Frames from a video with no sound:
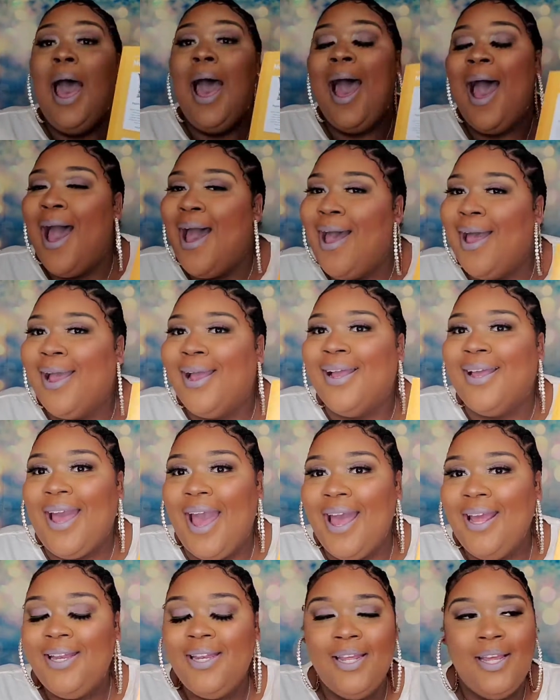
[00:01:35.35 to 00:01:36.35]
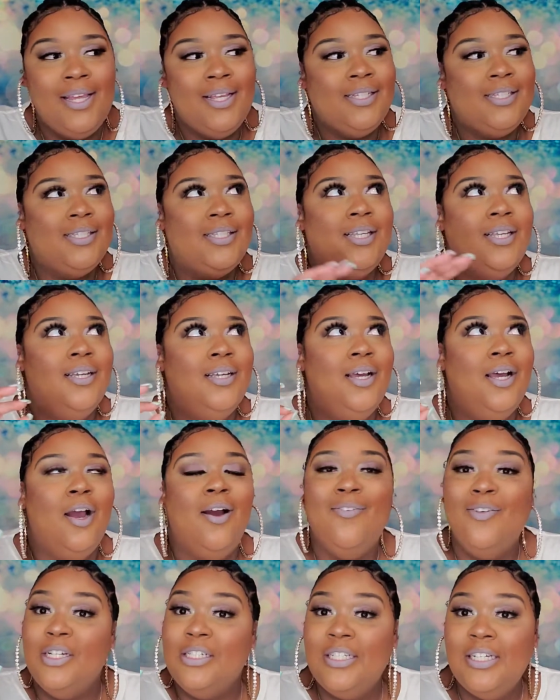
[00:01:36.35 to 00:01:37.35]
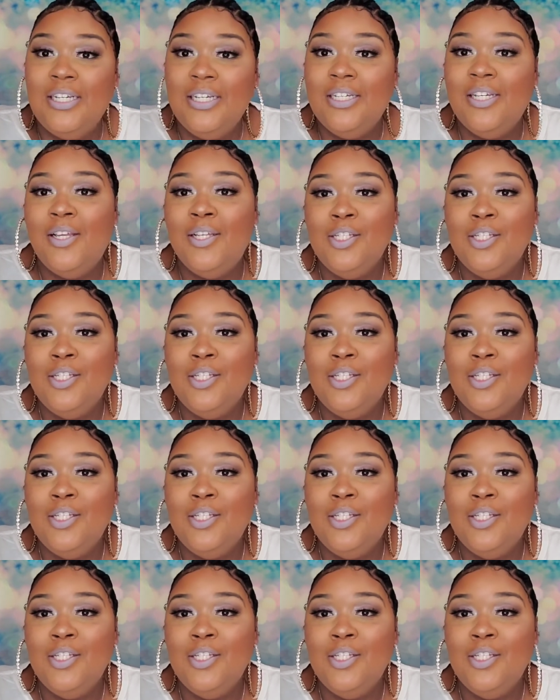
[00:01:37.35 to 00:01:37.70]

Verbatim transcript: I got this originally